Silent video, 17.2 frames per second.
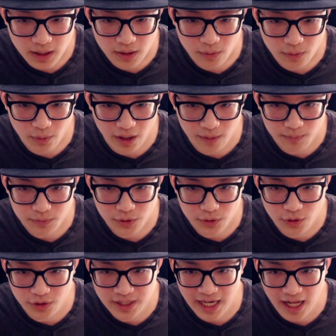Well,
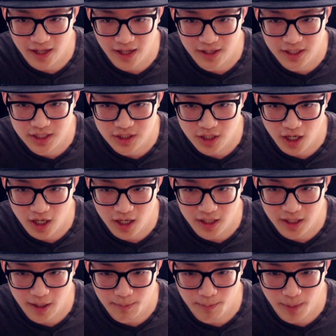your Talia just
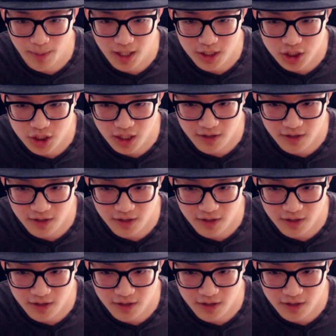got a bunch